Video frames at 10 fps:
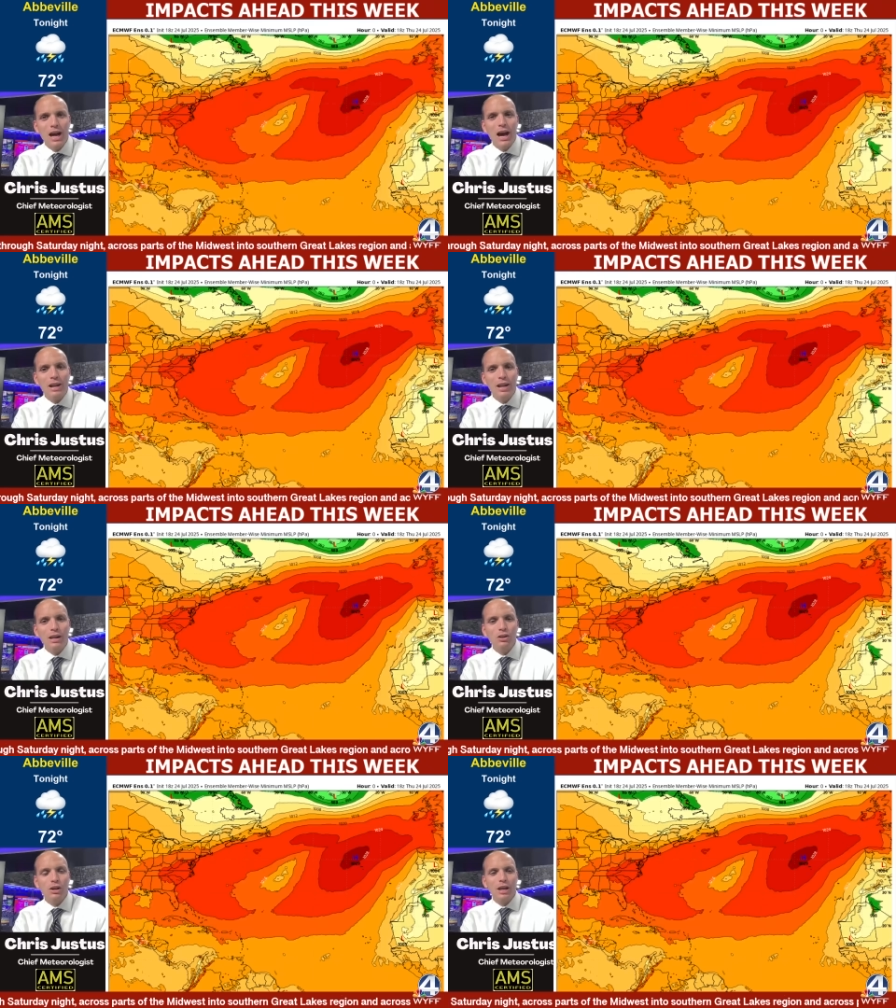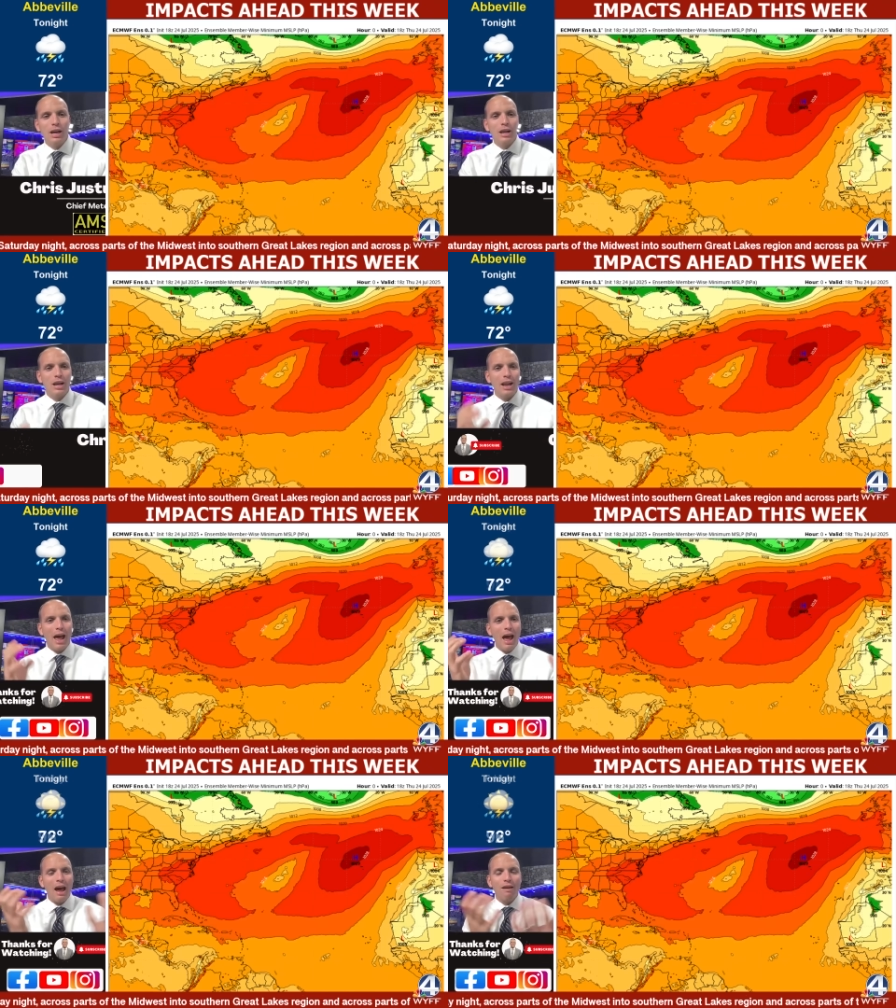I like looking at an
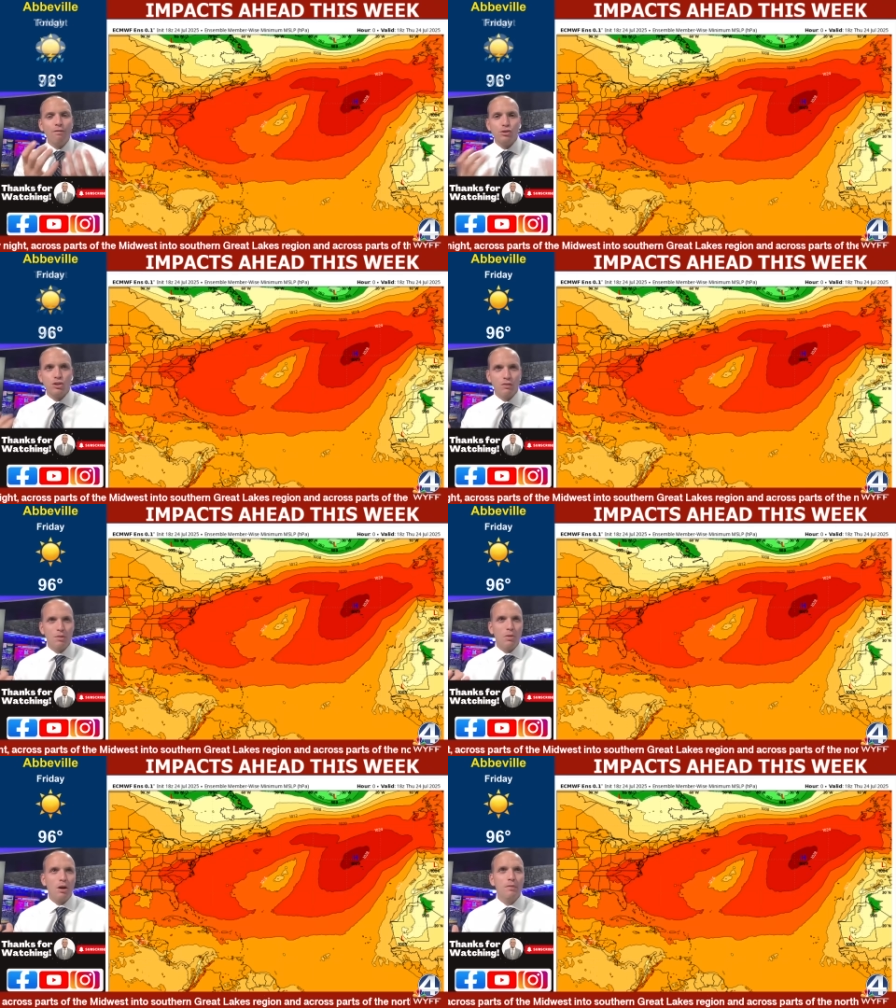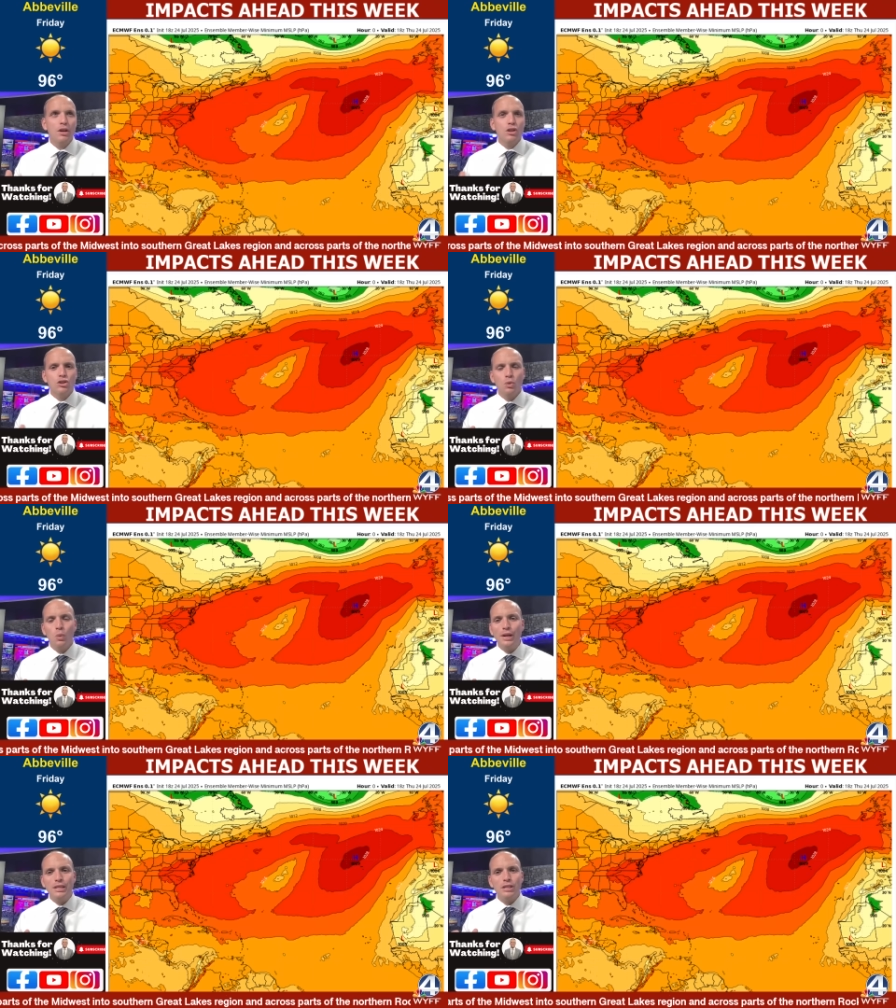average of them all. So
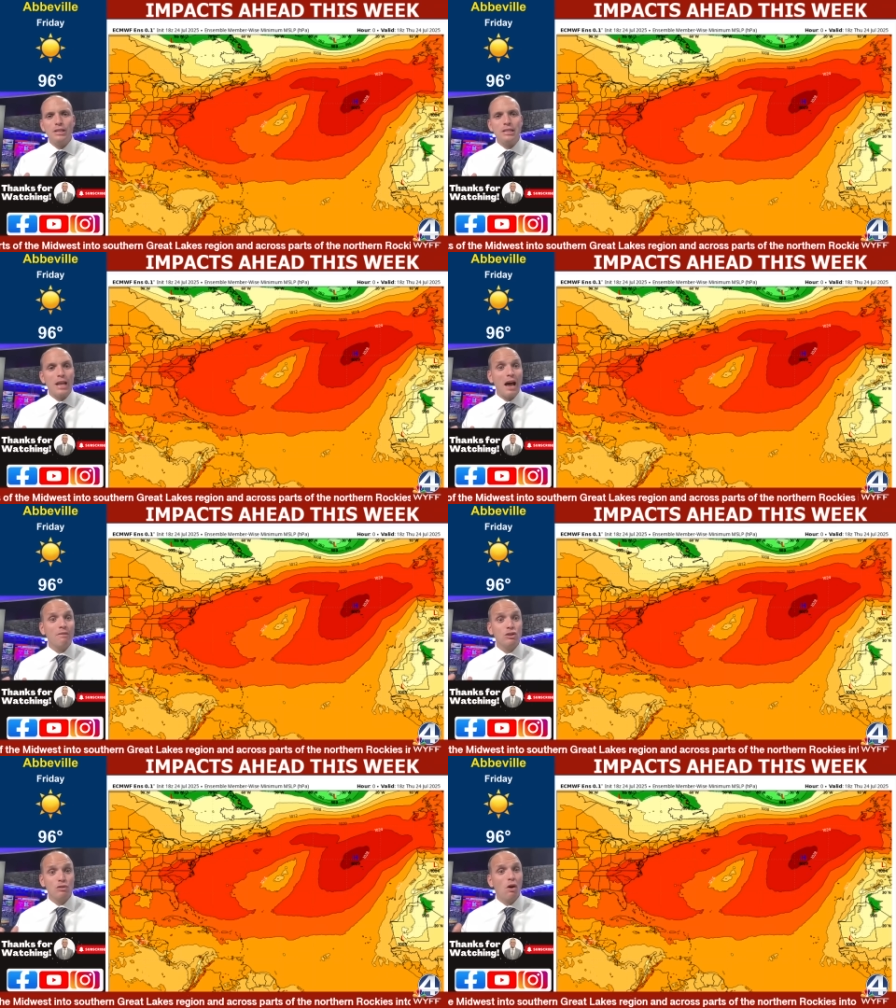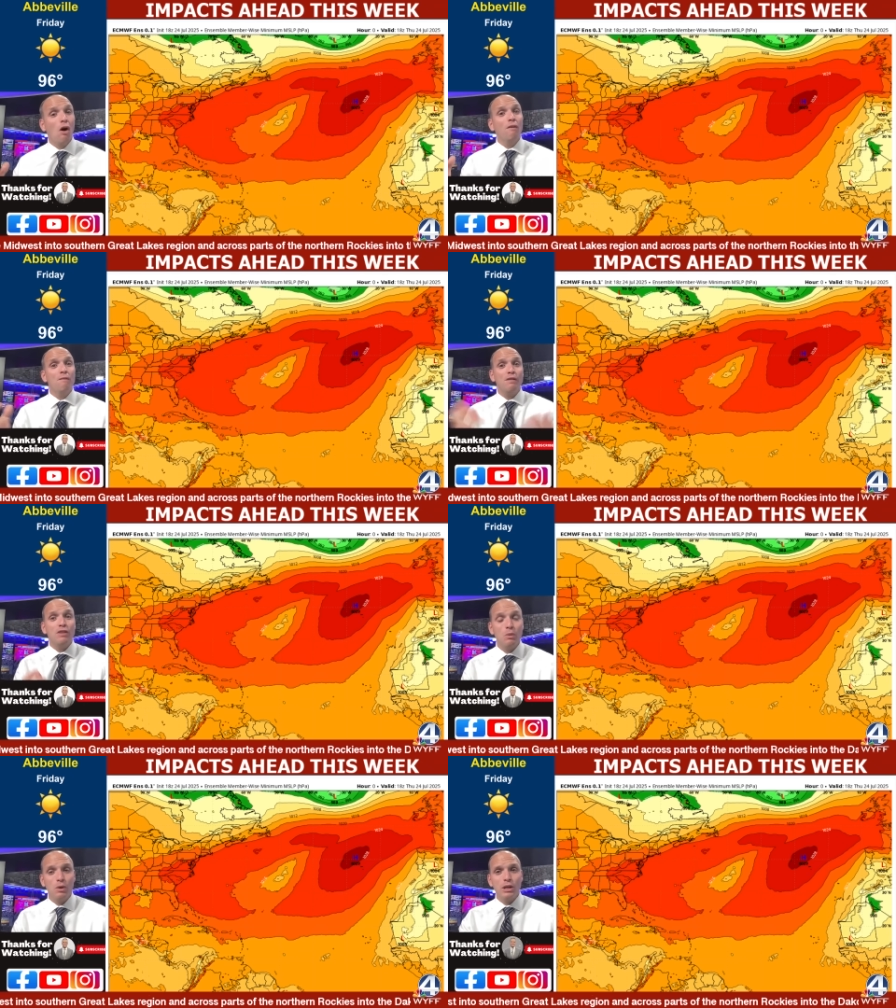what does an average of all
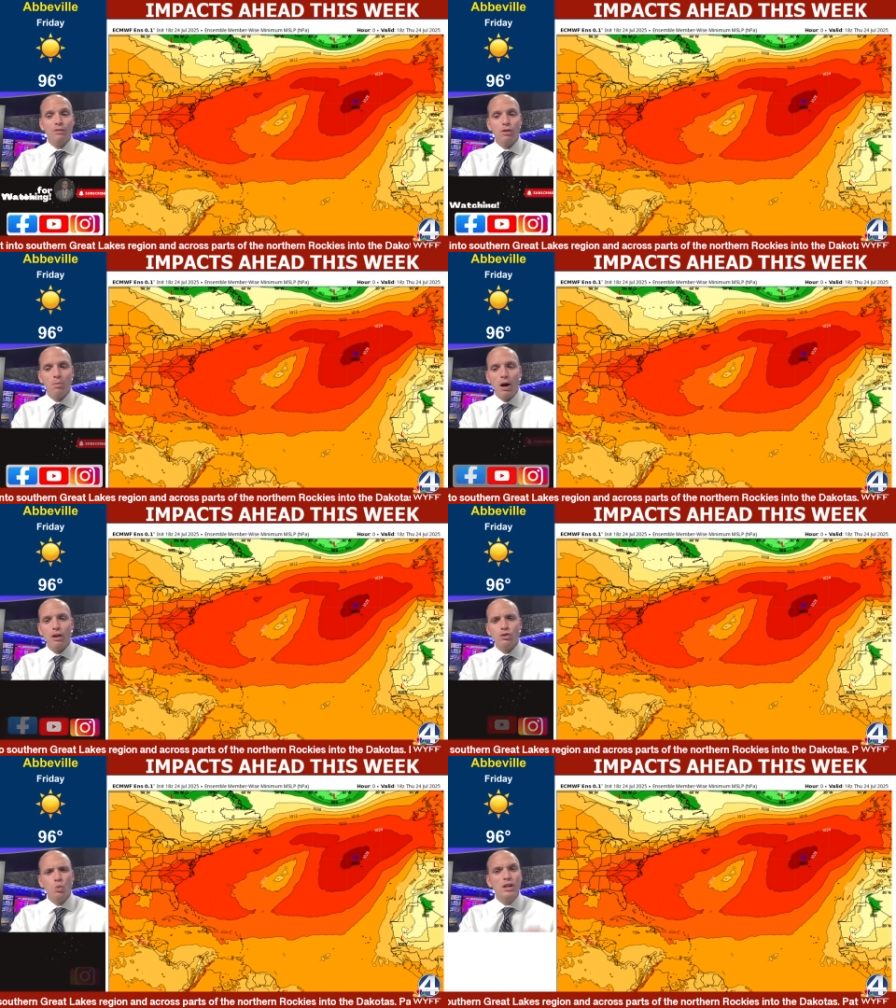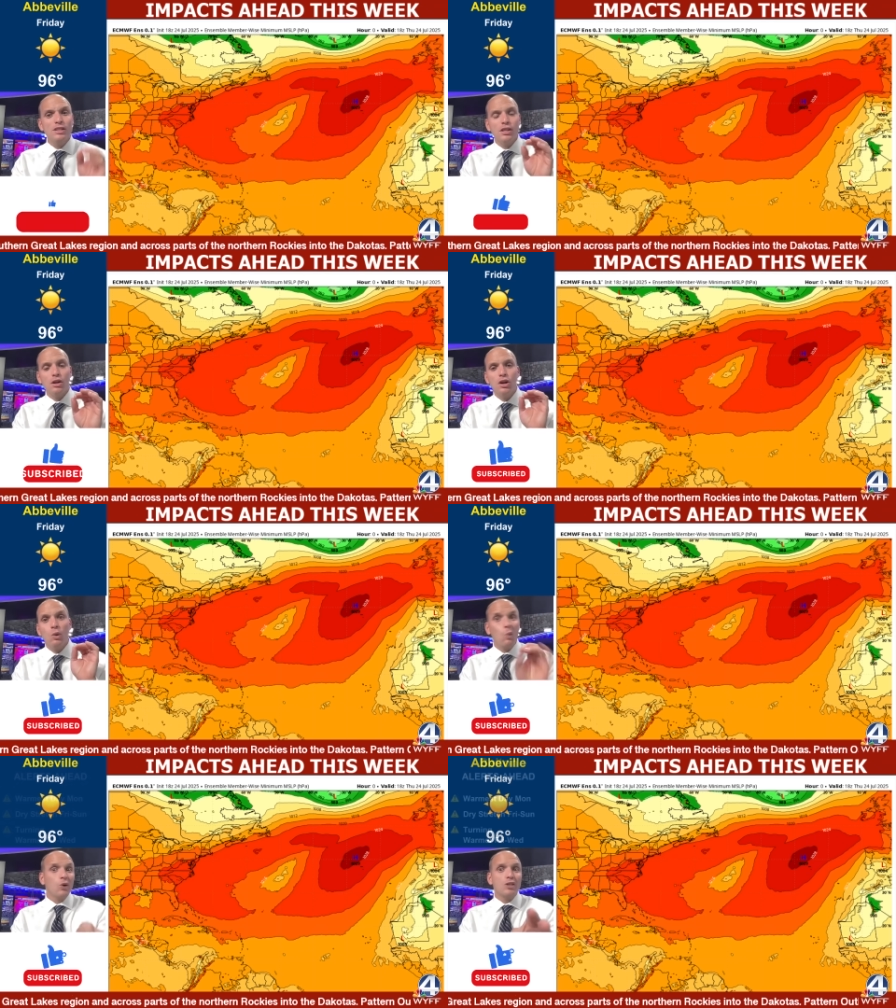51 different models? What is the
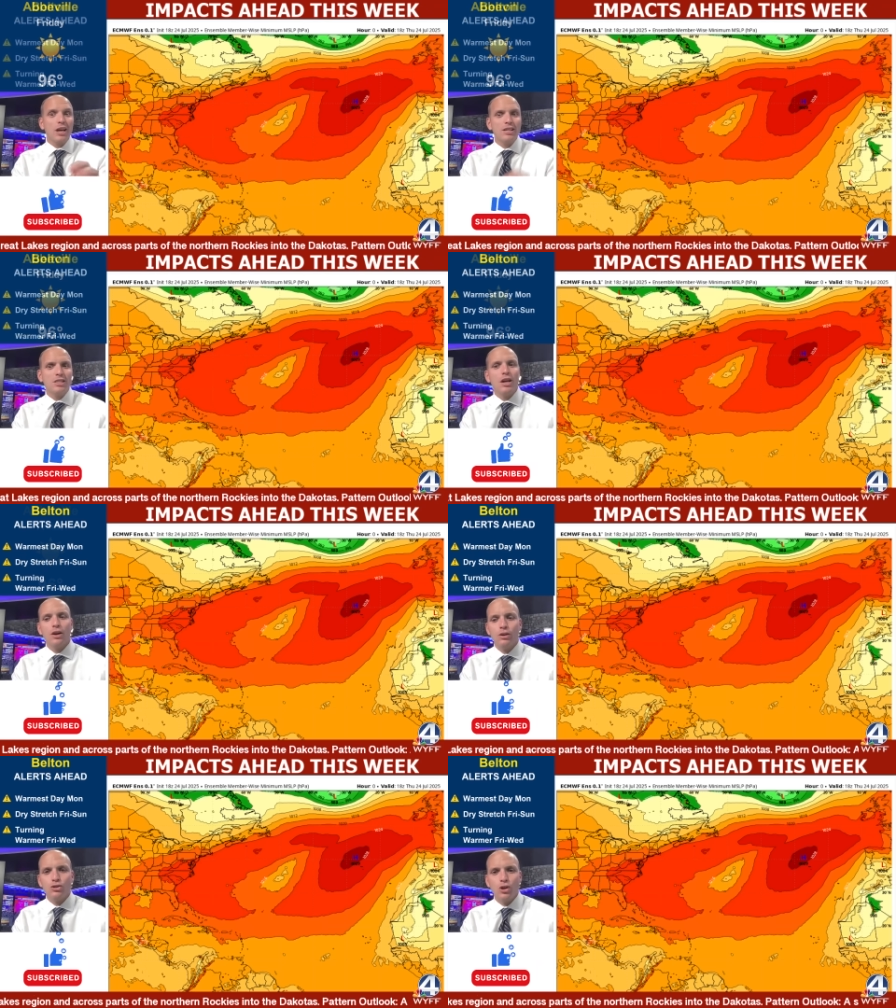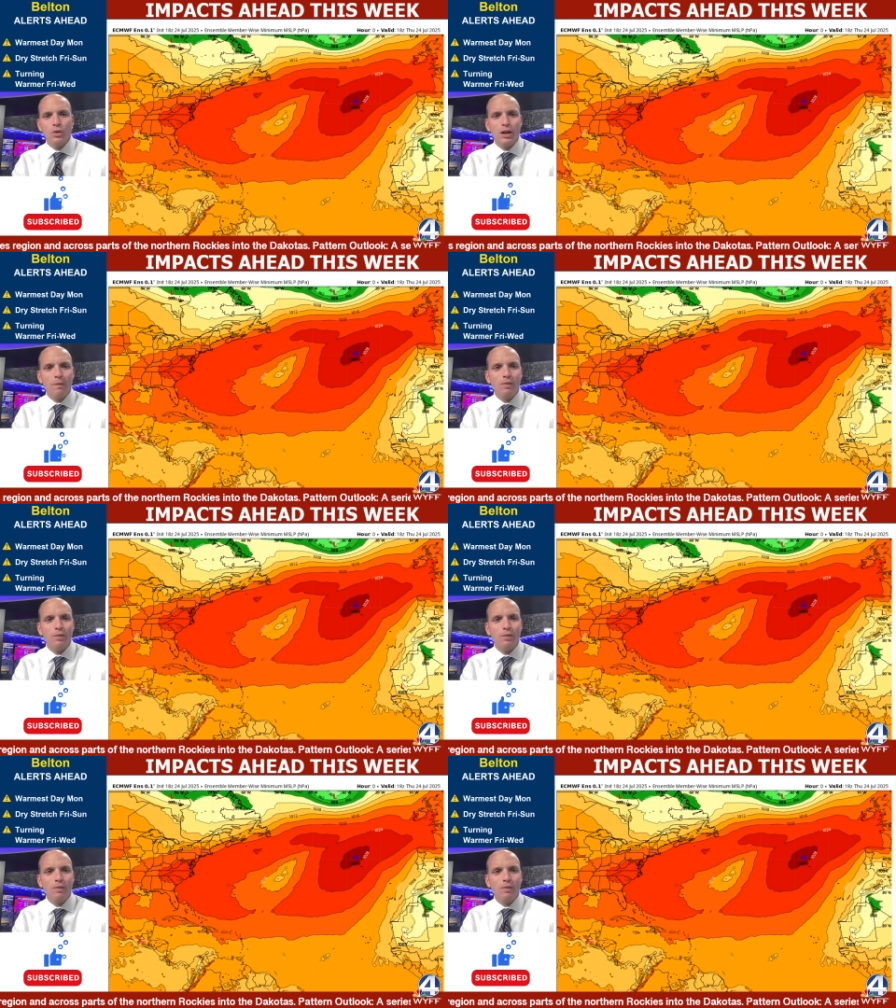worst case scenario showing here?